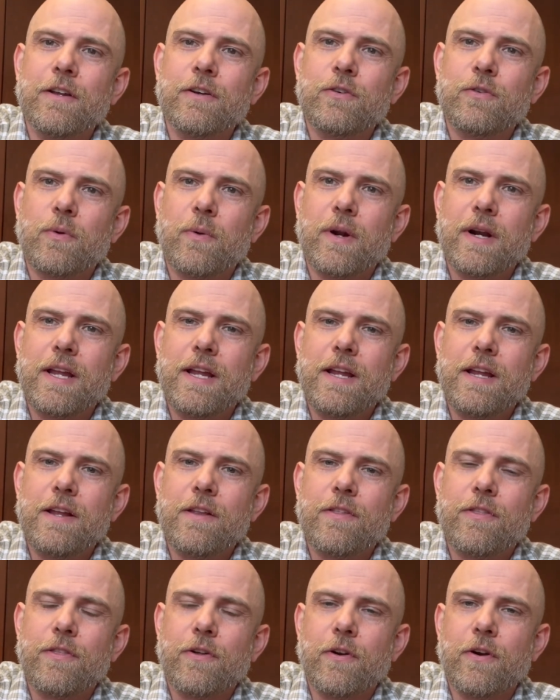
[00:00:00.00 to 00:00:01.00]

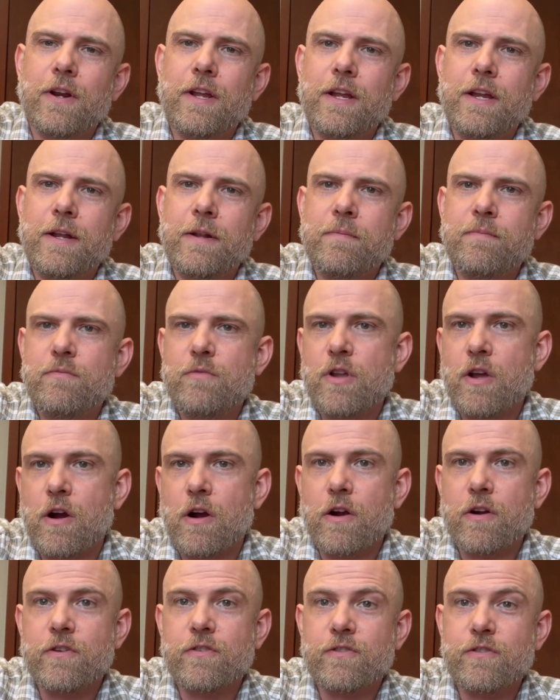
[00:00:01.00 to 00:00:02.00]
20, 30
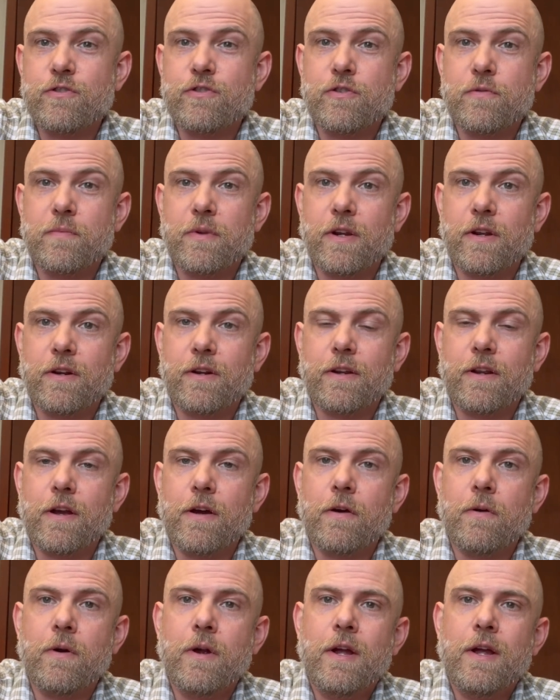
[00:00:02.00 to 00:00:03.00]
yards, you should be good to
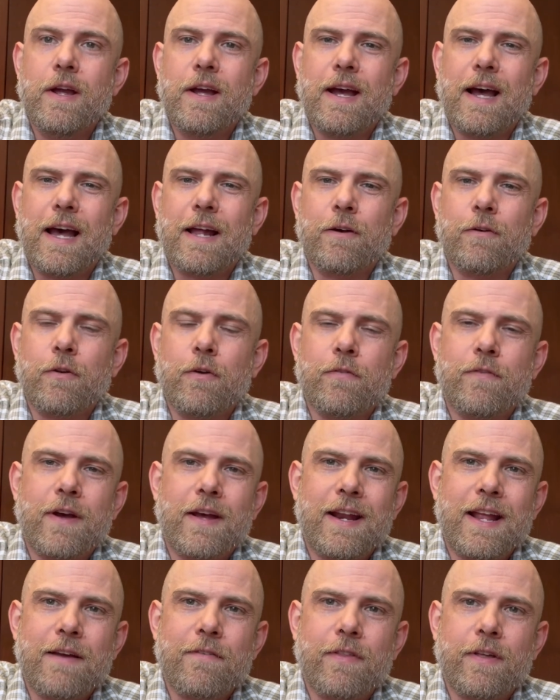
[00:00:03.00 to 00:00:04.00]
go. I don't know if
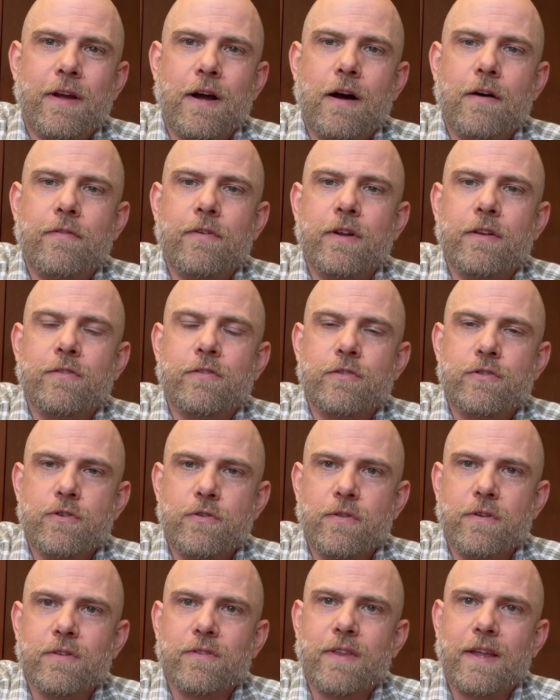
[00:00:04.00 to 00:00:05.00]
I'd have the confidence to
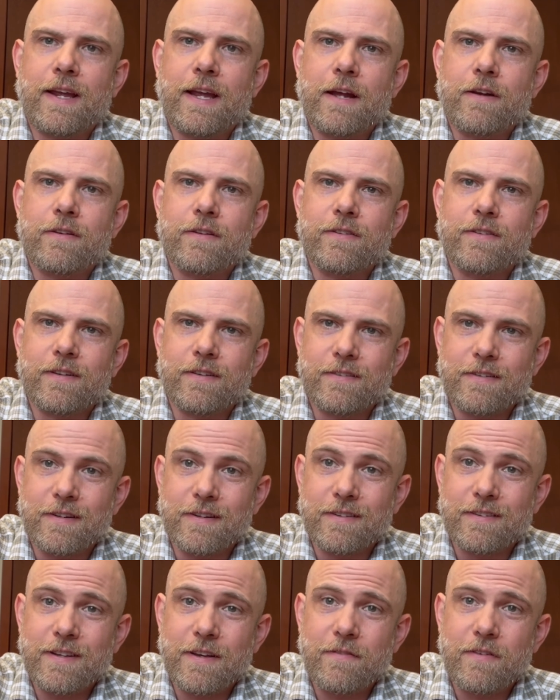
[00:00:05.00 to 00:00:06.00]
shoot this thing out to 60
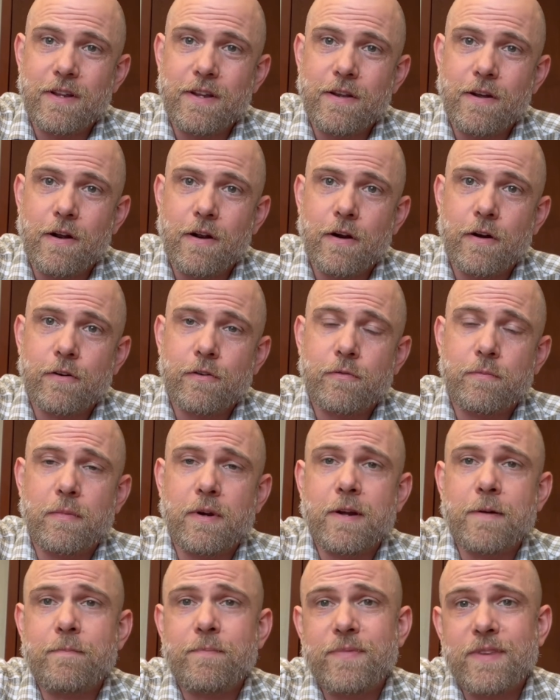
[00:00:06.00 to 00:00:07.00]
to 70 yards,
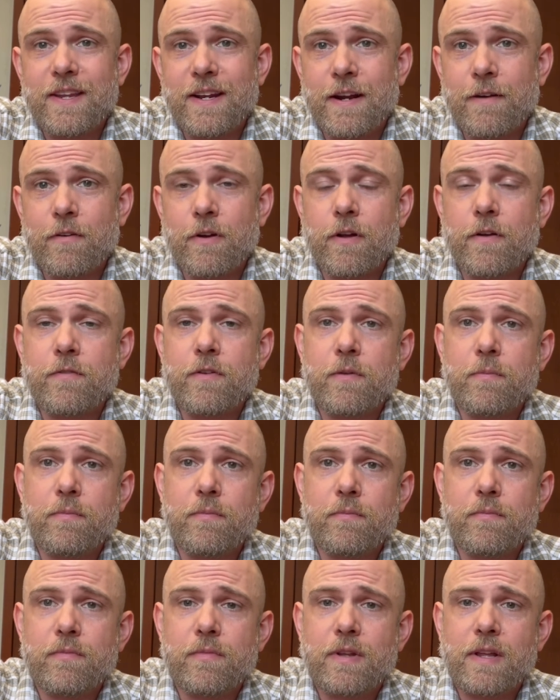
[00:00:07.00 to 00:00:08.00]
but you never know. If you
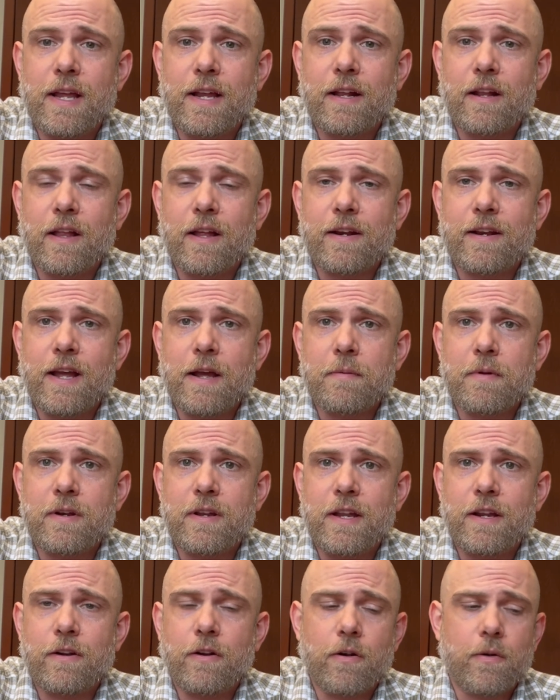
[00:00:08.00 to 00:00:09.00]
take a lot of time to
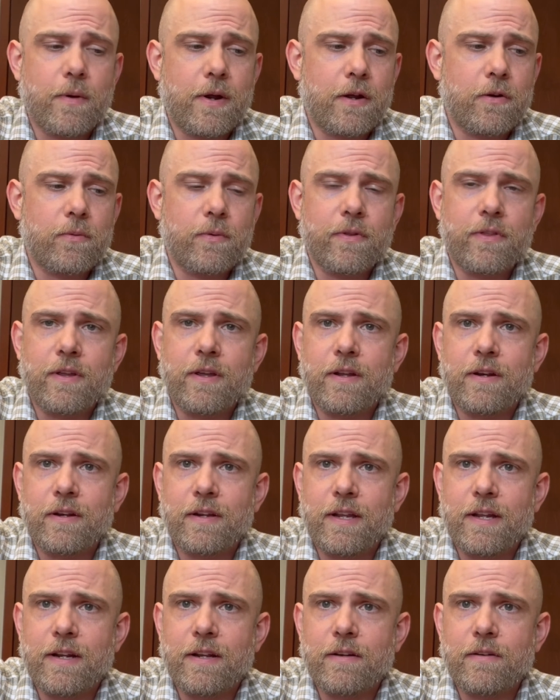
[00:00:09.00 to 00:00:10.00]
tinker around with it and
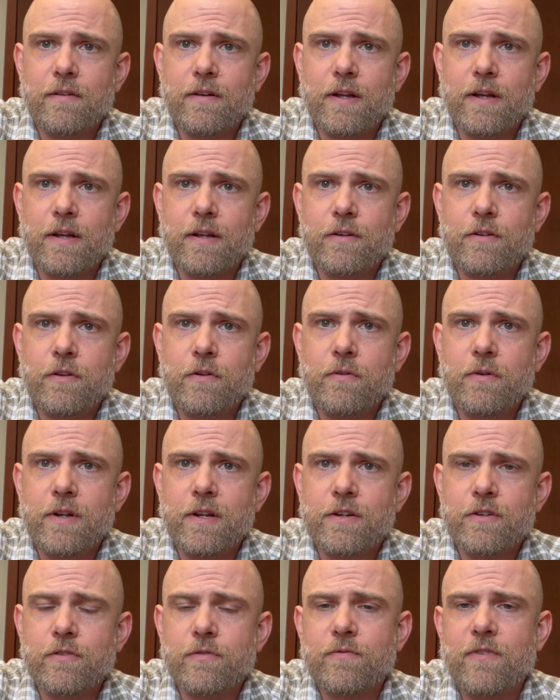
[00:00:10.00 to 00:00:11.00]
get it tuned
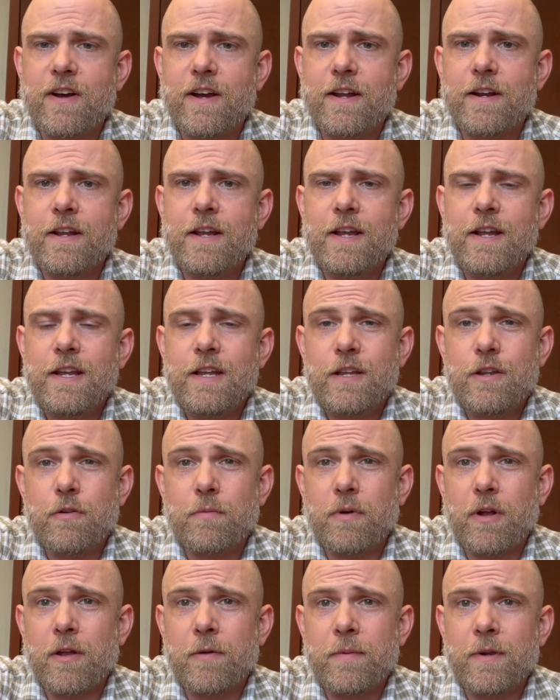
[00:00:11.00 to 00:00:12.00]
in just fine, you'd
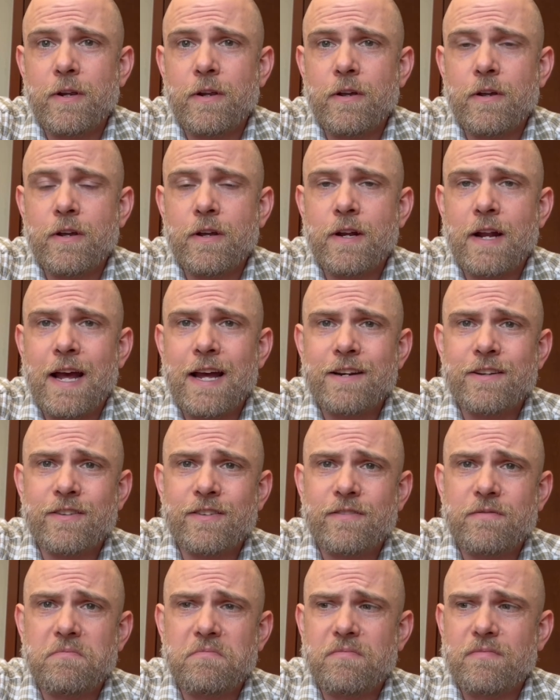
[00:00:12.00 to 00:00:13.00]
probably be good. I
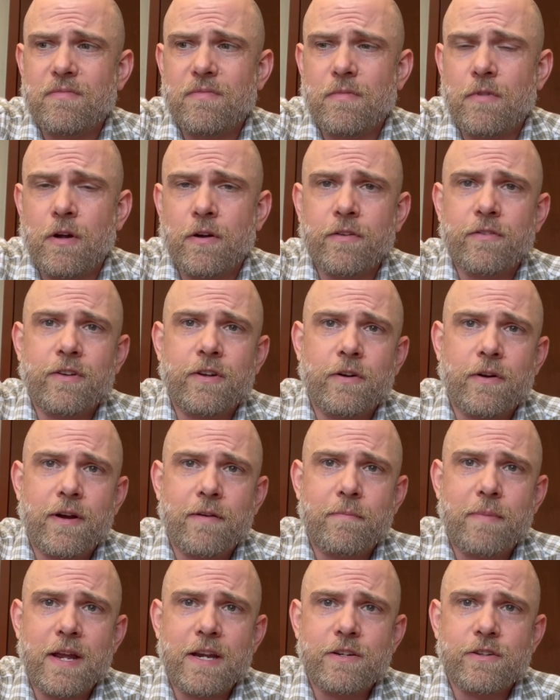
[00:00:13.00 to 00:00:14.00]
just honestly don't
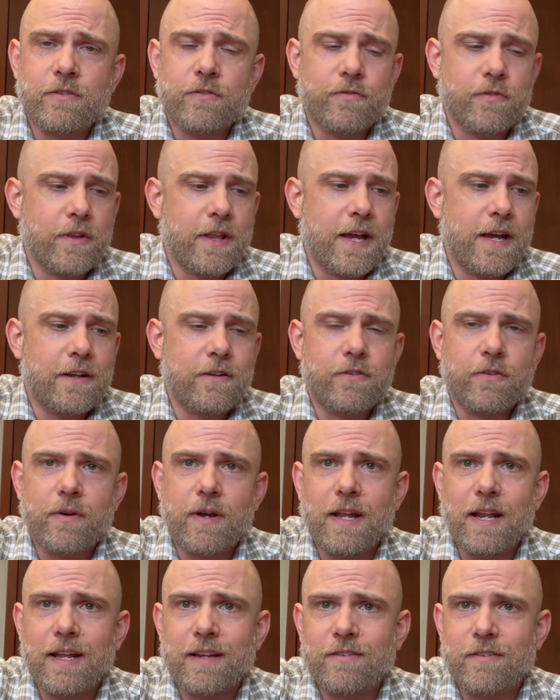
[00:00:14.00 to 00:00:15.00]
have patience for that, so
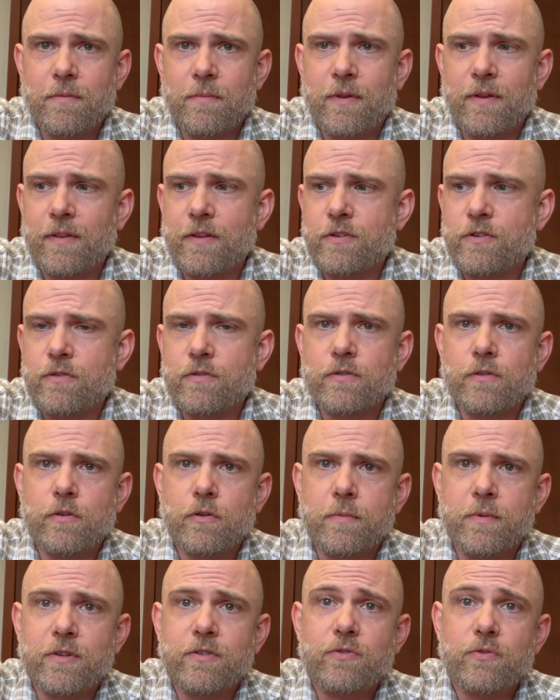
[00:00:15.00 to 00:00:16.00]
I like something that shoots a
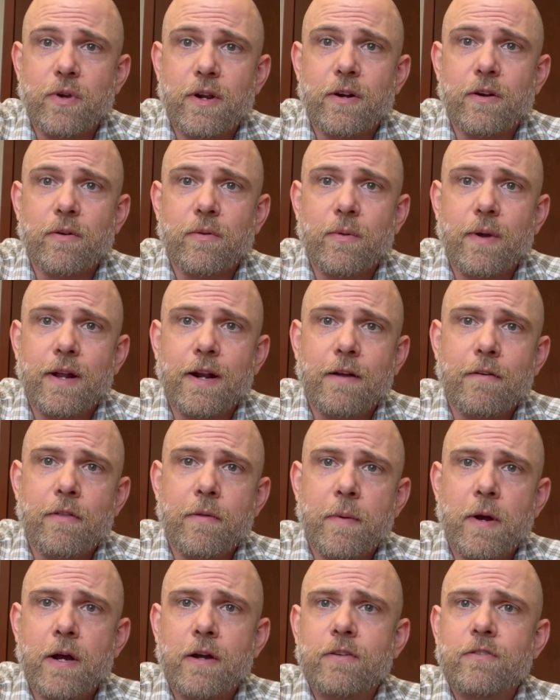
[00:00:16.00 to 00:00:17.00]
little bit straighter right out of the
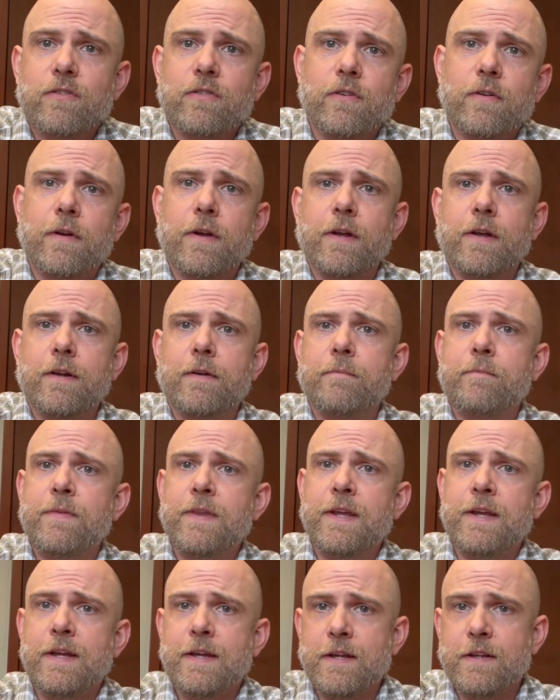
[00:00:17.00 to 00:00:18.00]
box. And
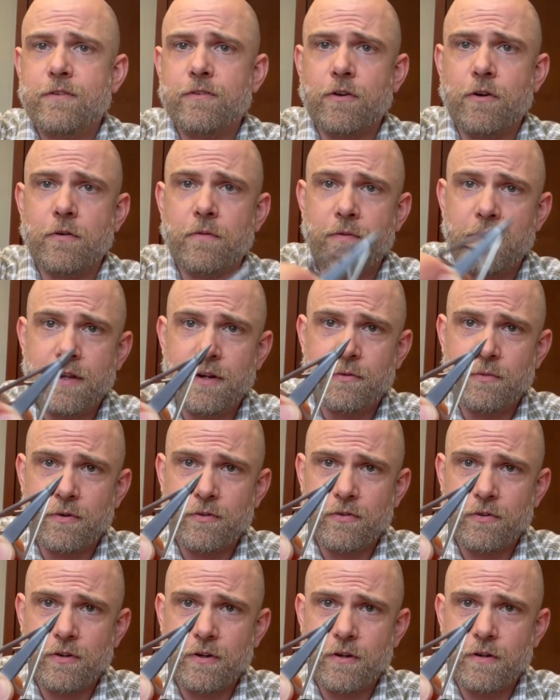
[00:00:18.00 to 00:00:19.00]
so these
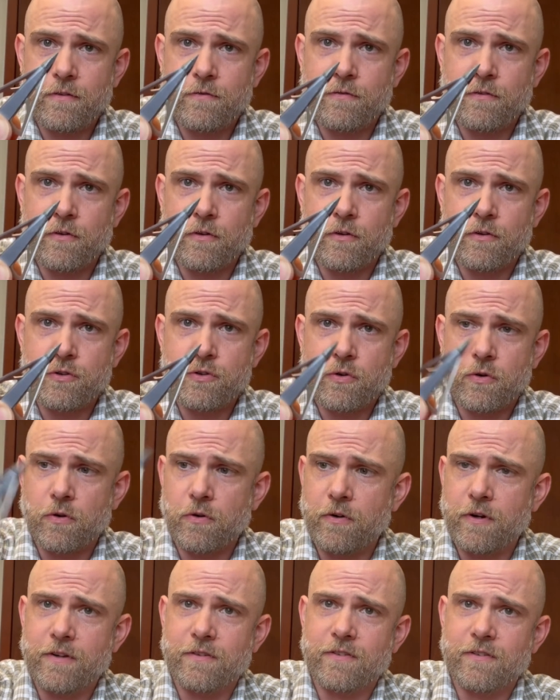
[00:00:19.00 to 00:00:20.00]
ones are good for
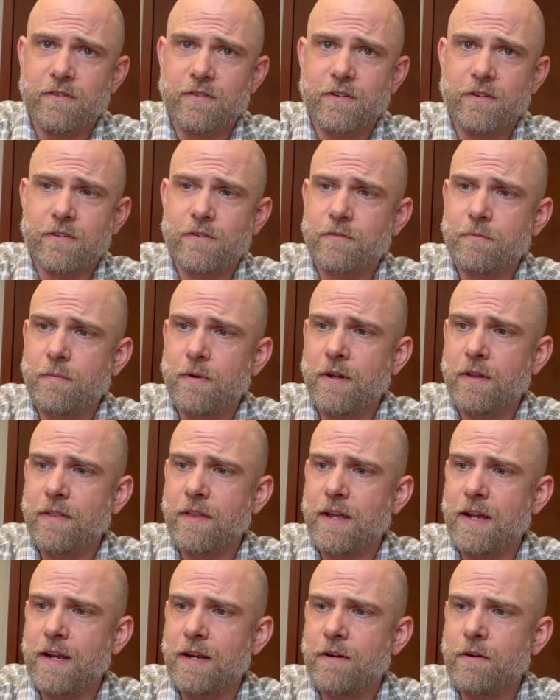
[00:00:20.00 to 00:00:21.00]
shorter distances, but
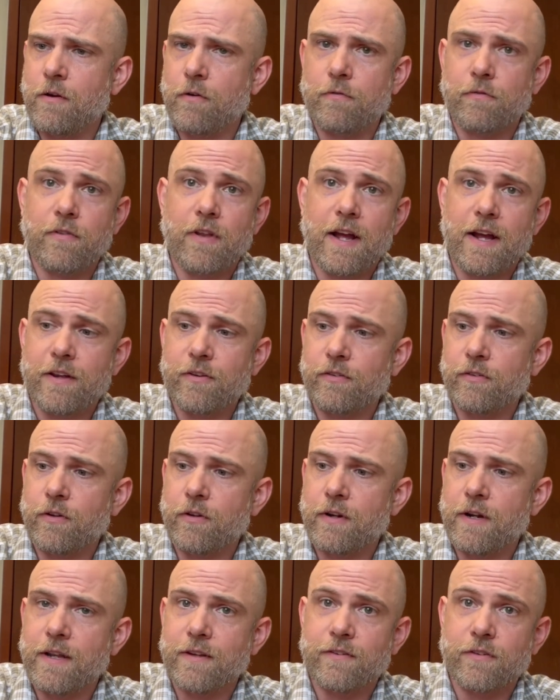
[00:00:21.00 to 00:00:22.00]
they don't fly as
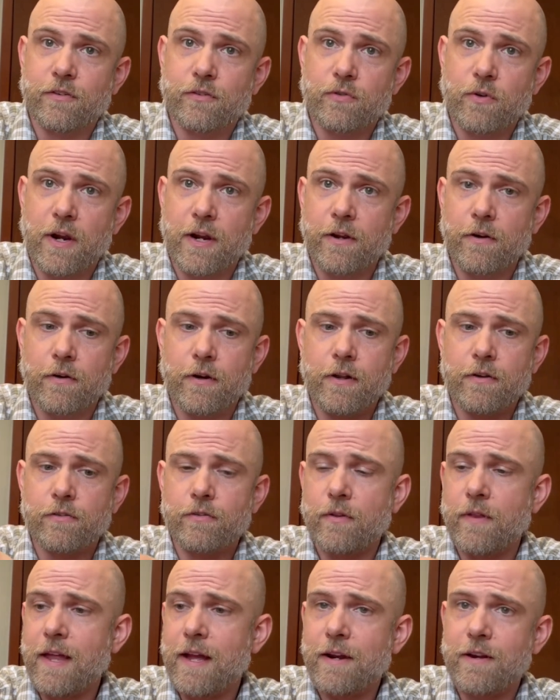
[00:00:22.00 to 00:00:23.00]
good as the Striker does.
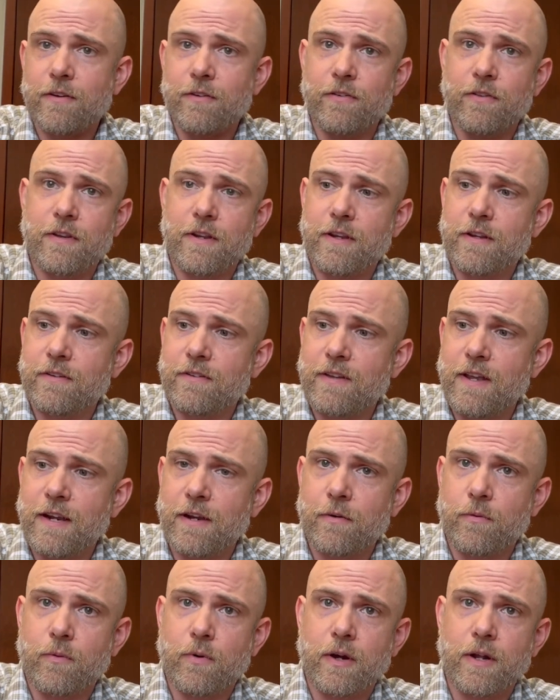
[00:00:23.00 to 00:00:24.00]
So that is the
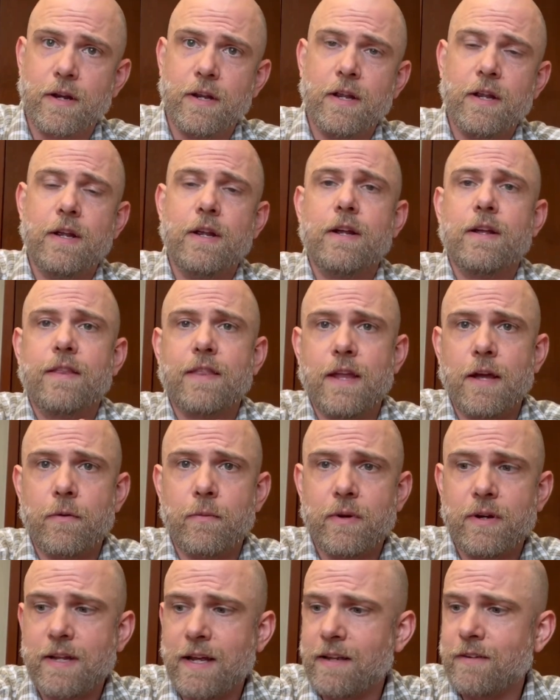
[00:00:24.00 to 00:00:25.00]
second one that
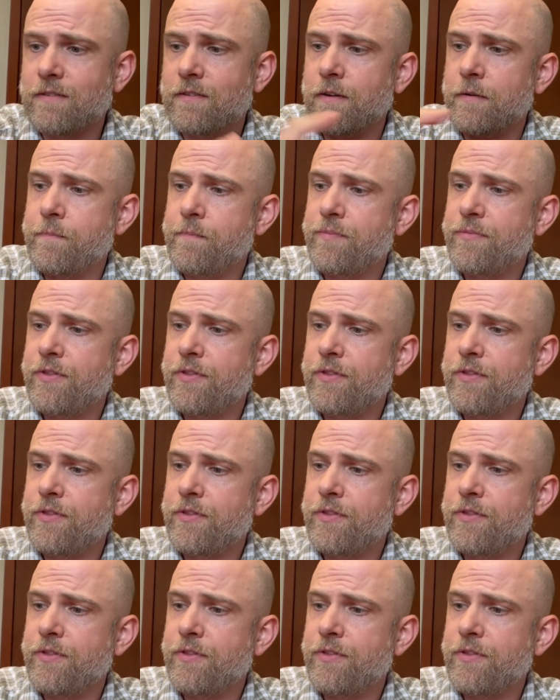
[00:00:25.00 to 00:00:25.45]
we tested.